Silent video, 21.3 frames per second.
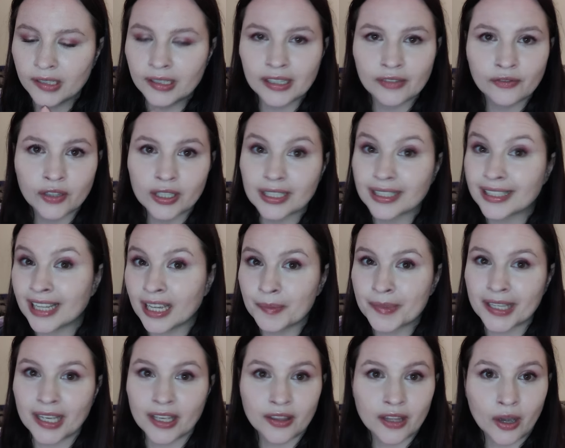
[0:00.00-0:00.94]
different
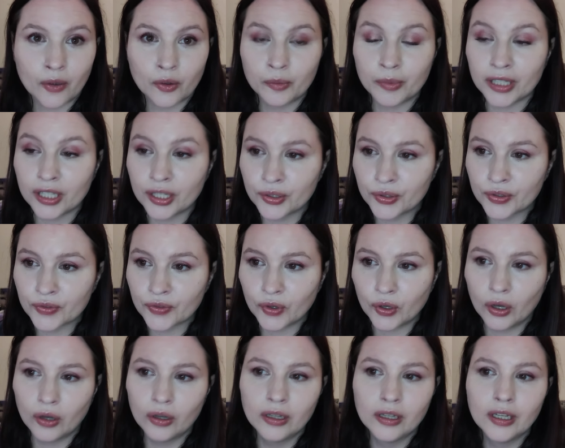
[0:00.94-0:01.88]
tips I thought would be
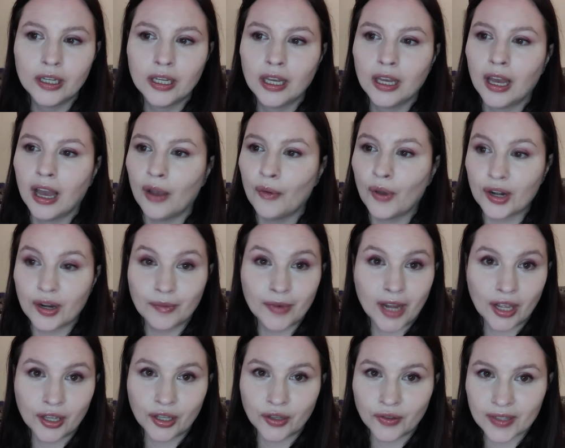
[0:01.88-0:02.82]
useful. I wound up
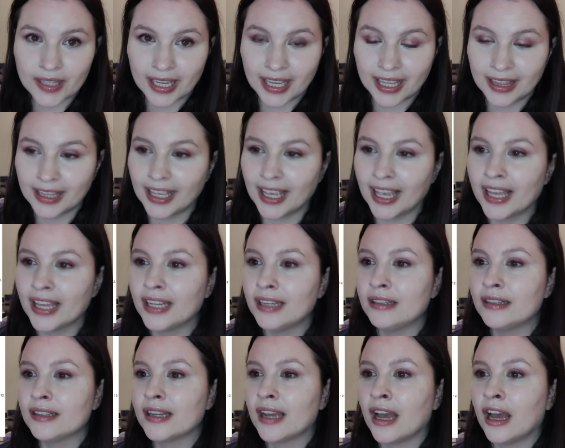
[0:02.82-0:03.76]
not using it in the
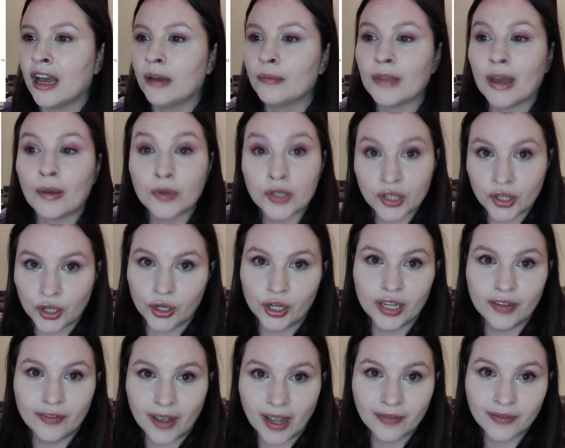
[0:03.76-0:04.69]
end. That was
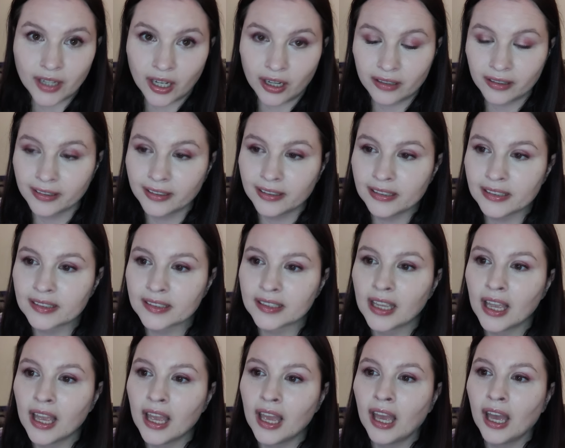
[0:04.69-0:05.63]
$35.